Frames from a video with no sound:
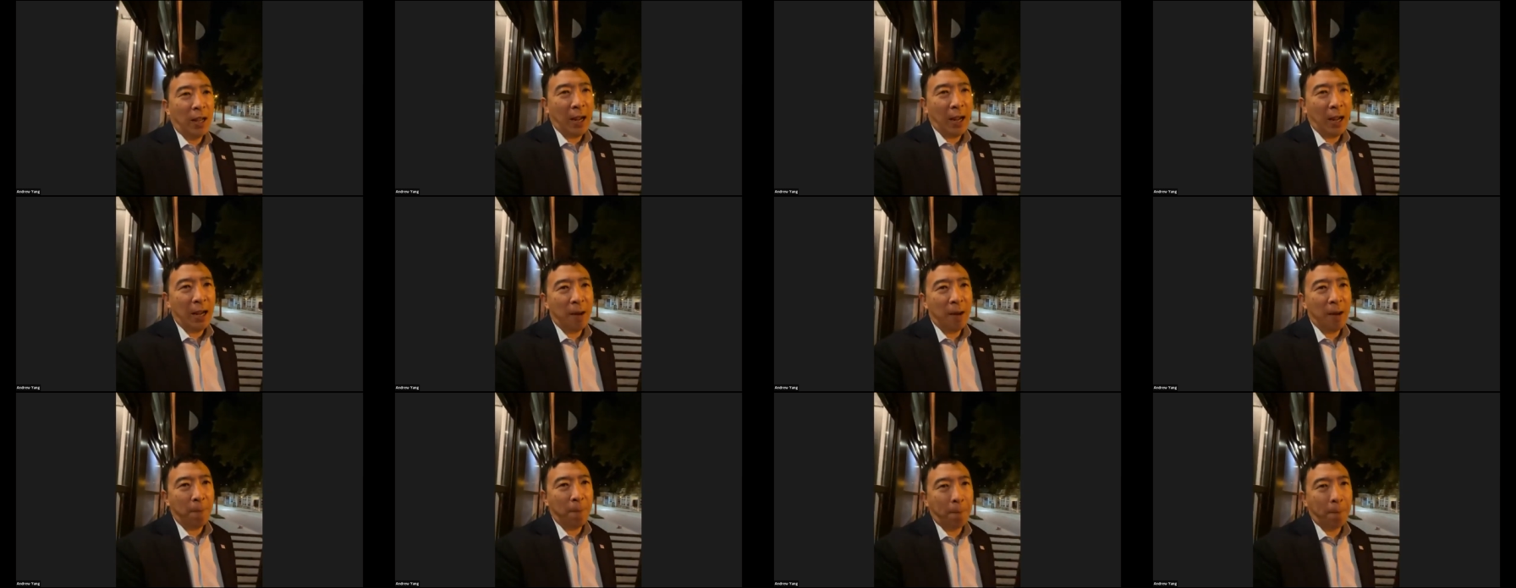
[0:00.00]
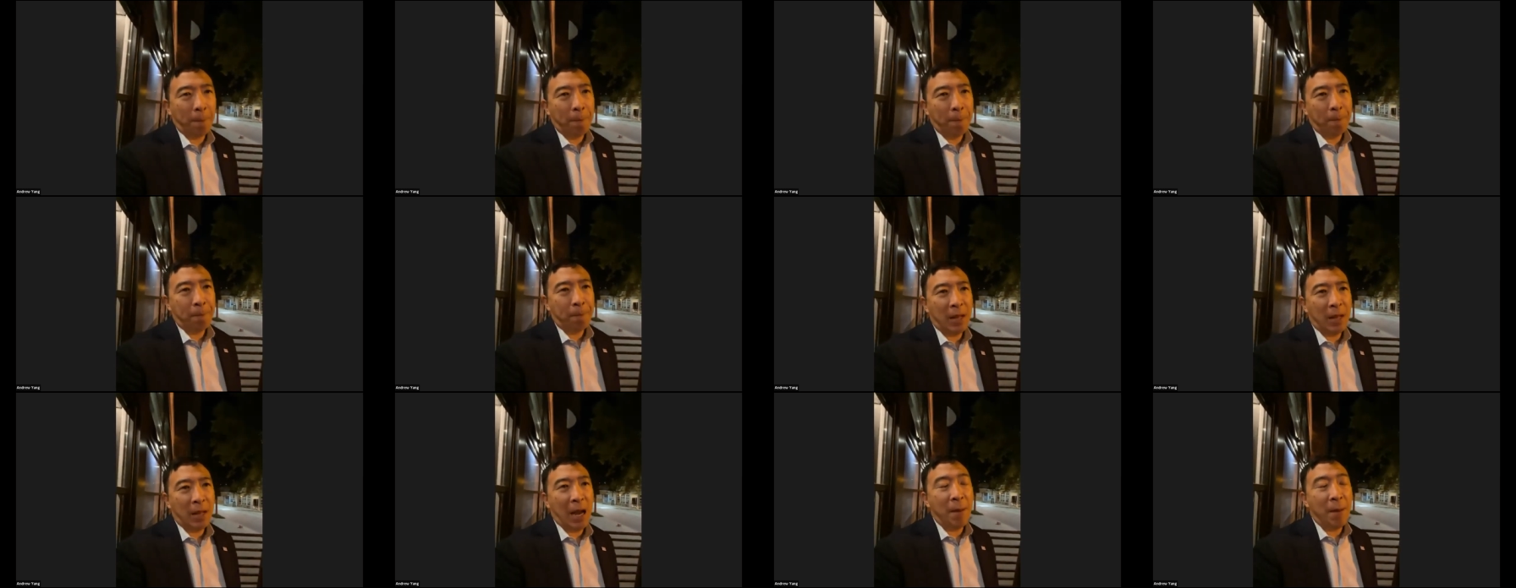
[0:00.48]
in
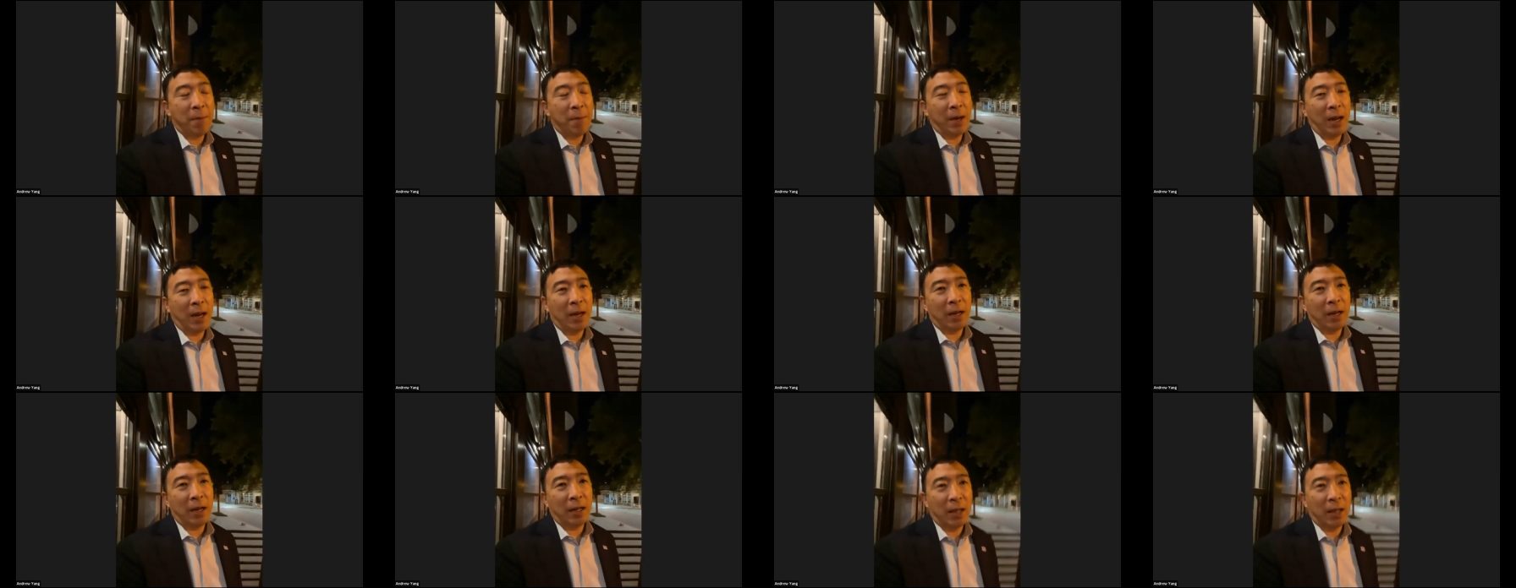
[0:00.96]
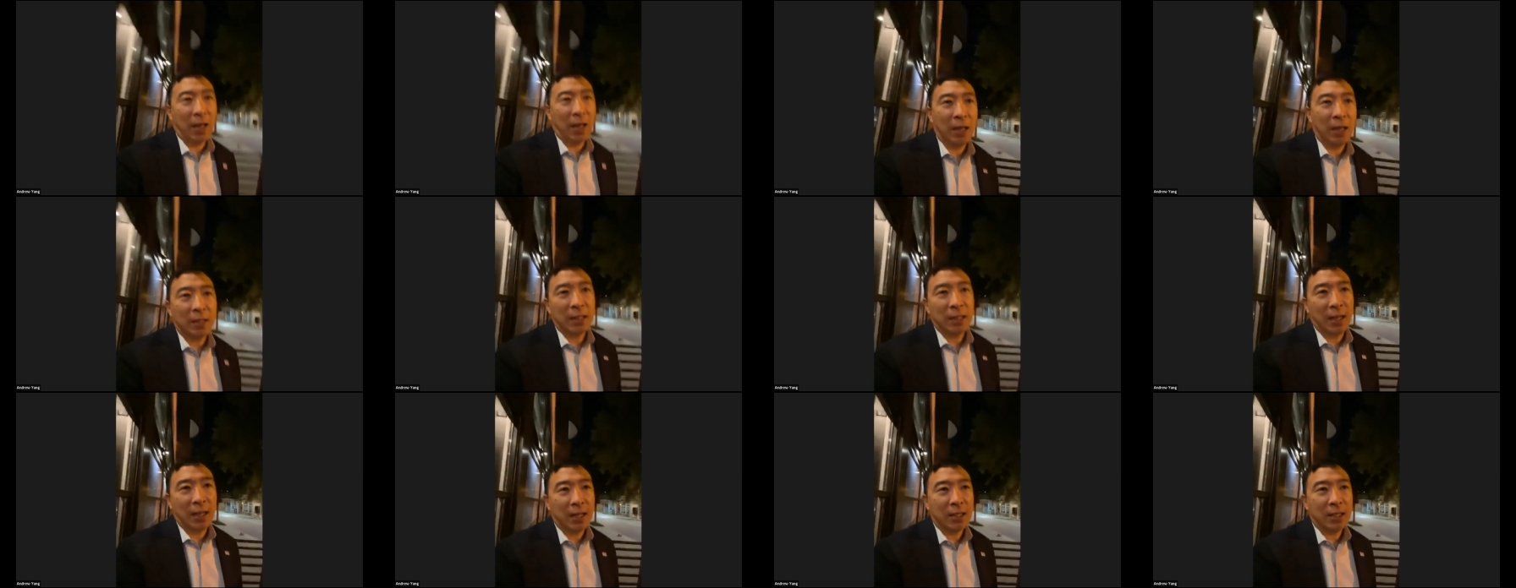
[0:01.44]
nominating
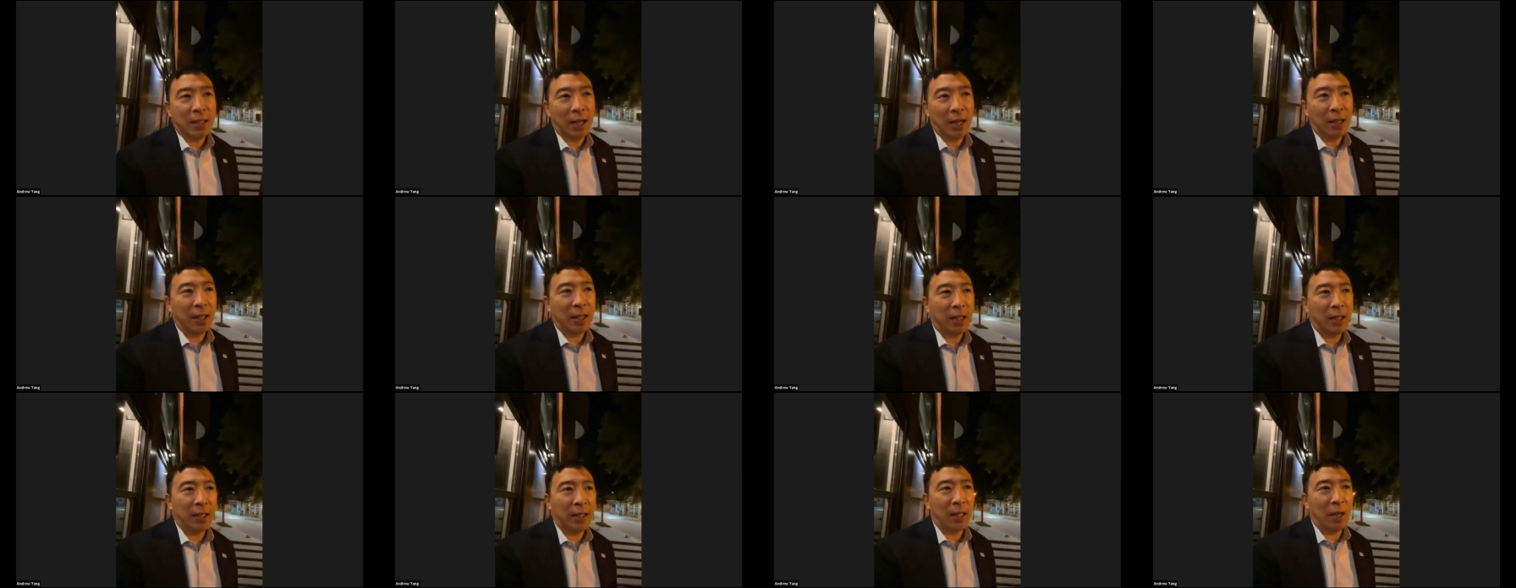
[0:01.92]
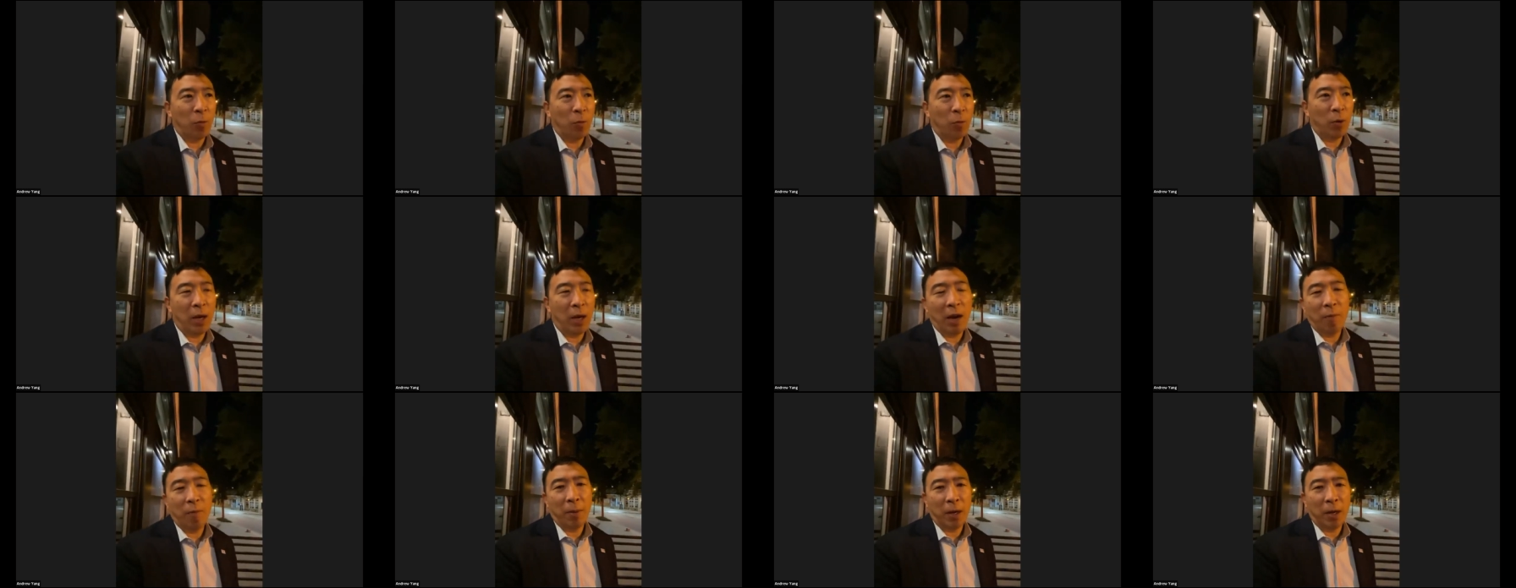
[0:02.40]
contests, I think that
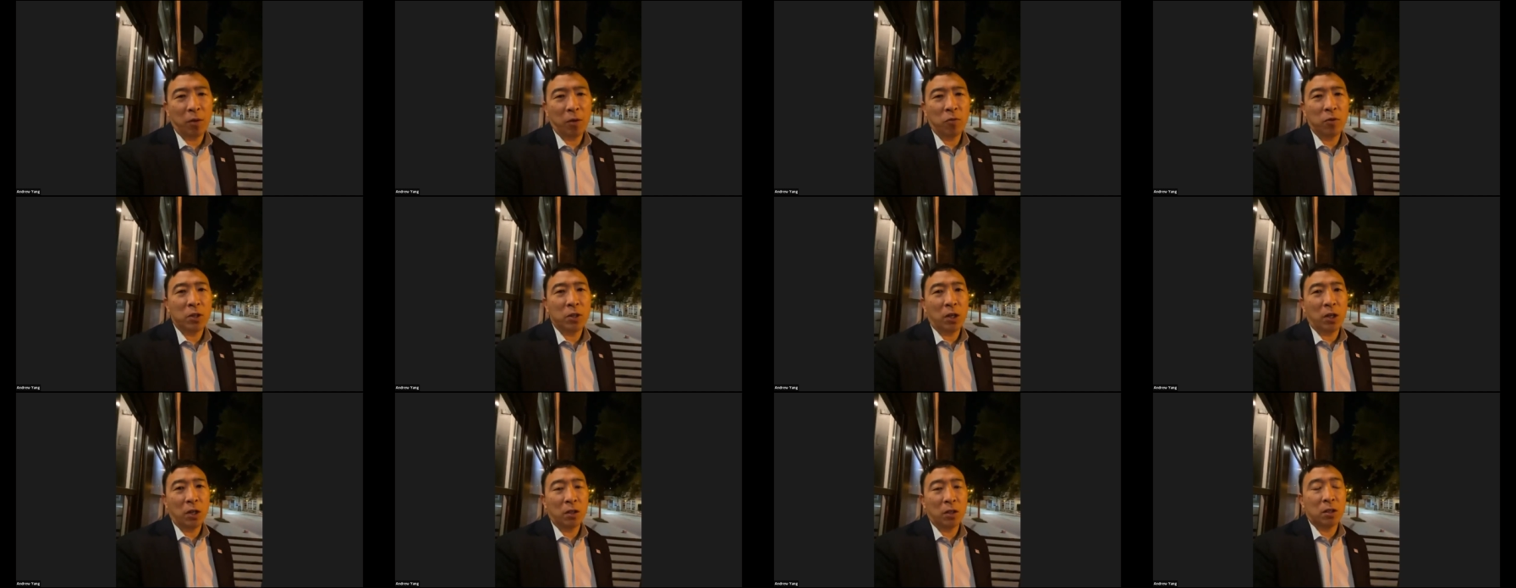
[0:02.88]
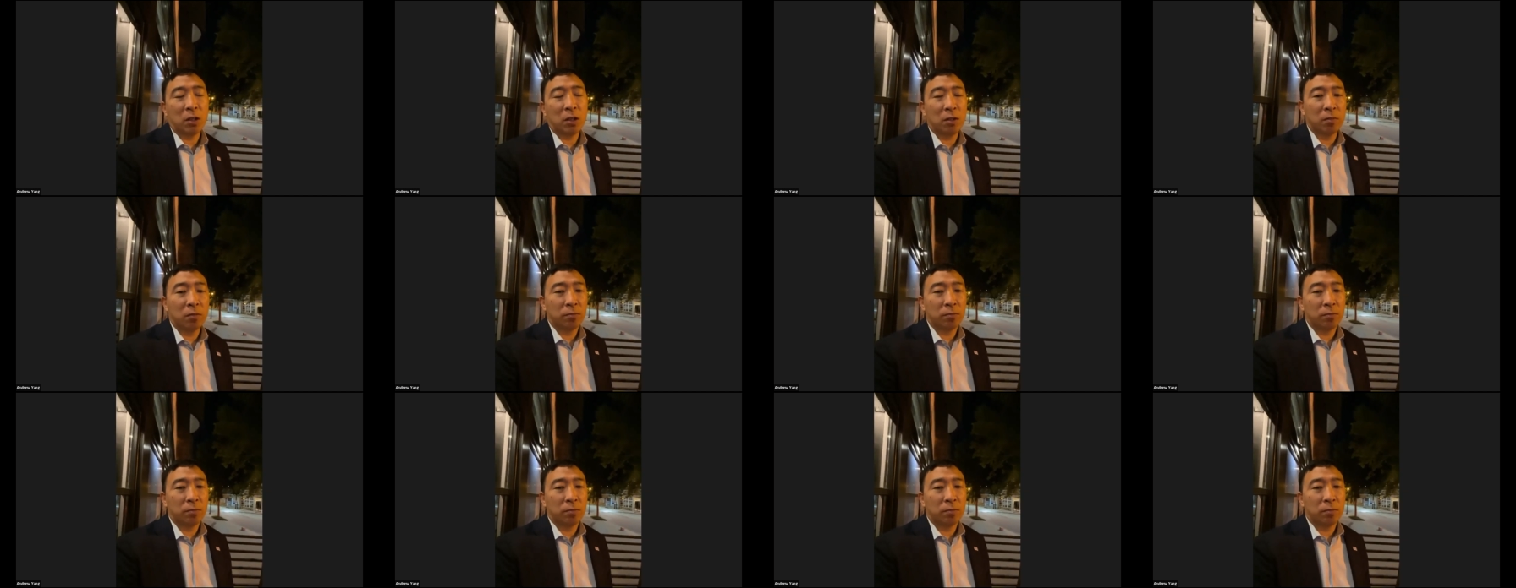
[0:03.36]
we'd have better results.